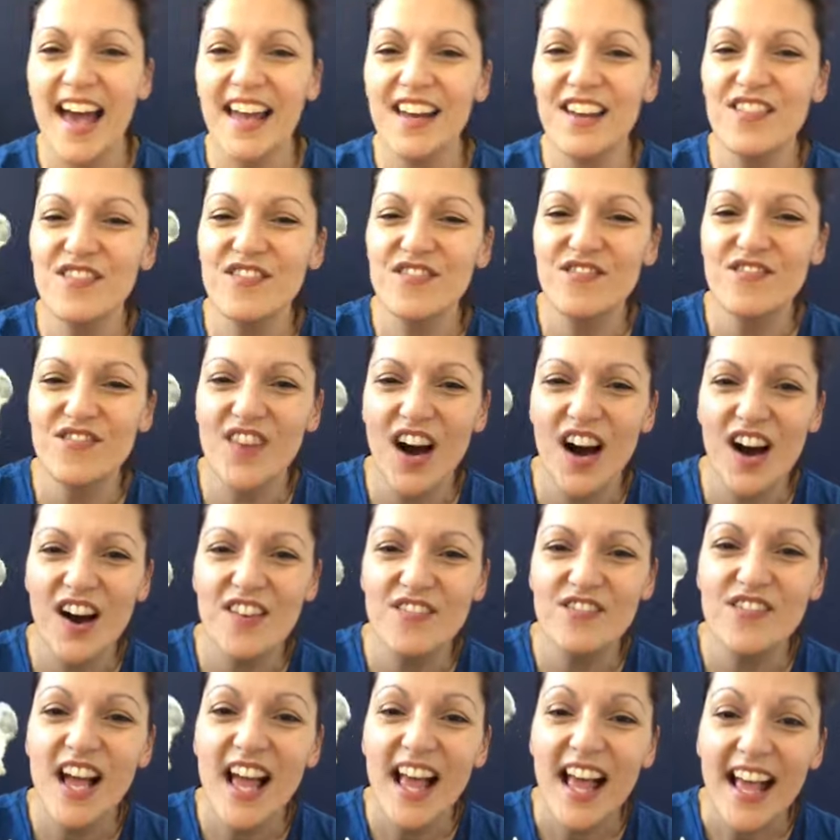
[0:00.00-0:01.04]
a farm.
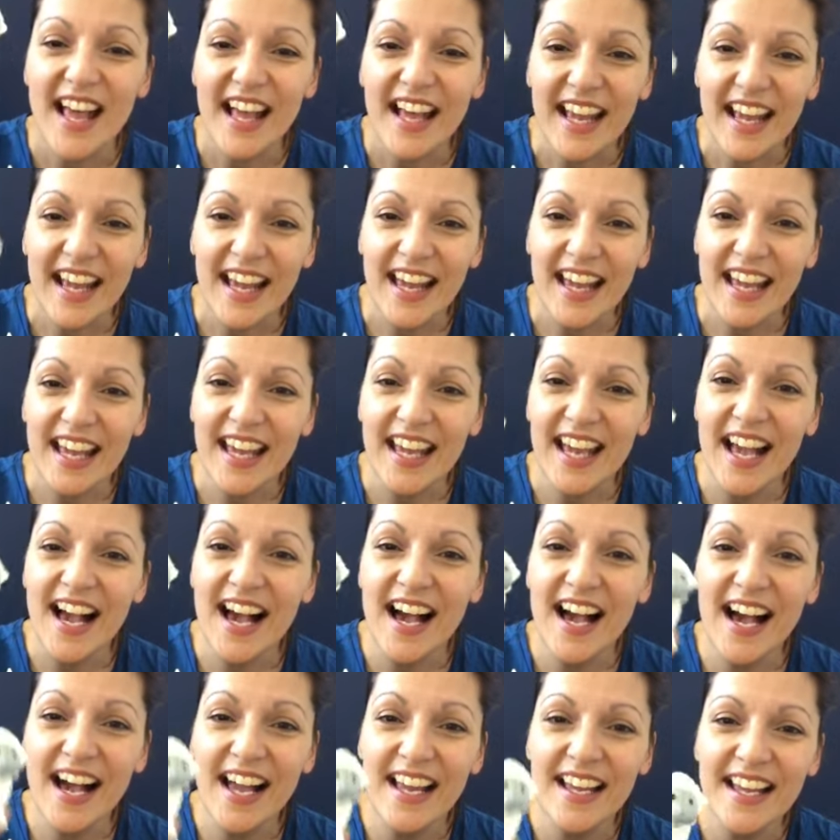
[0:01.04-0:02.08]

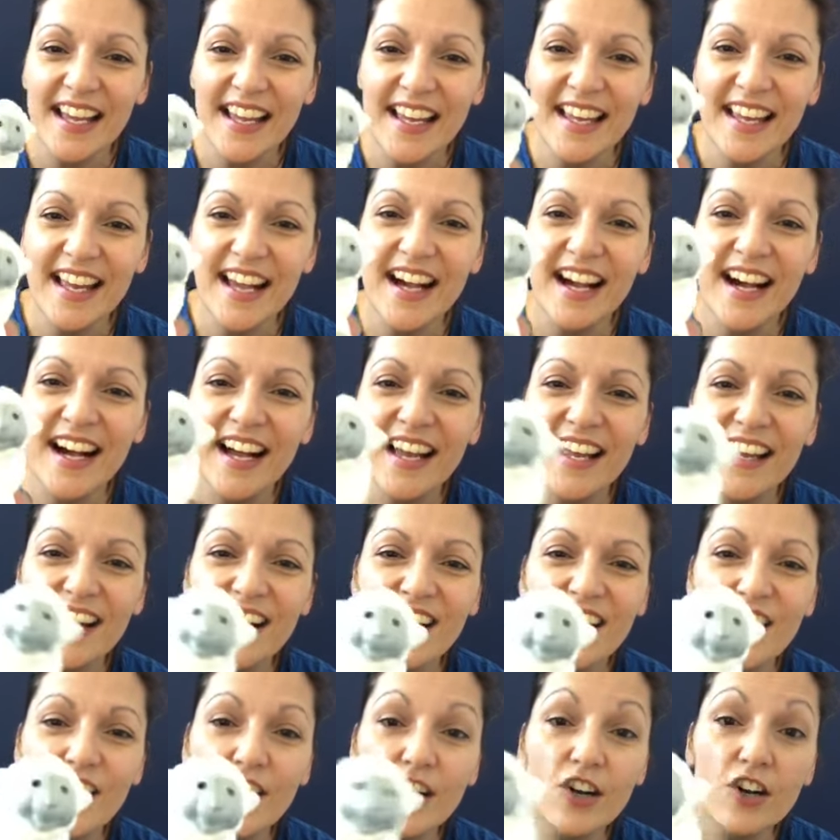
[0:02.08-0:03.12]

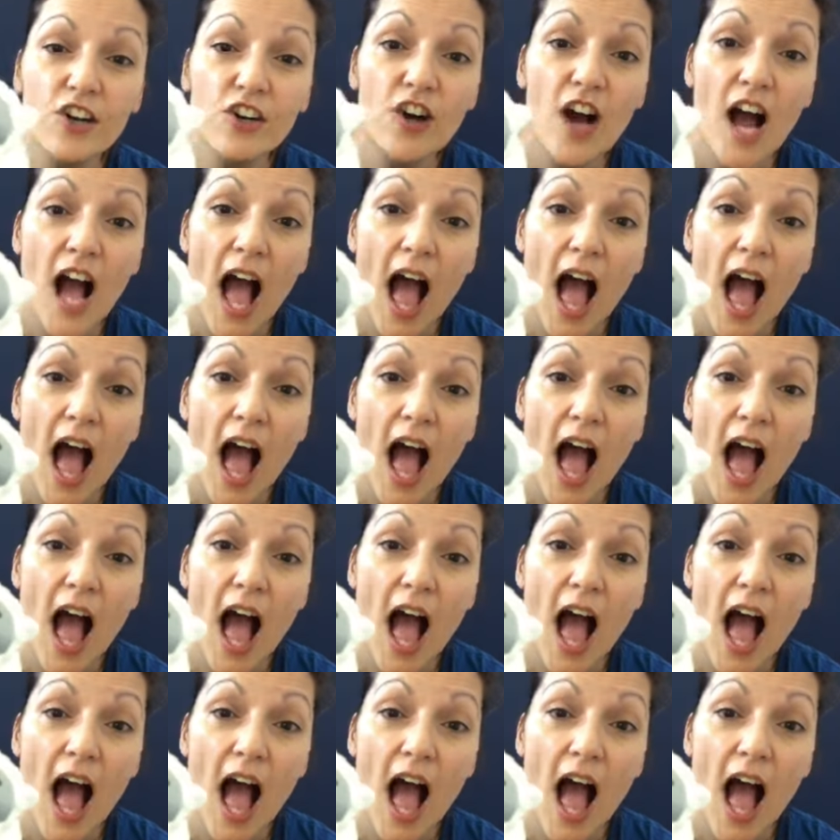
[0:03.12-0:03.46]
E-I-E-I-O.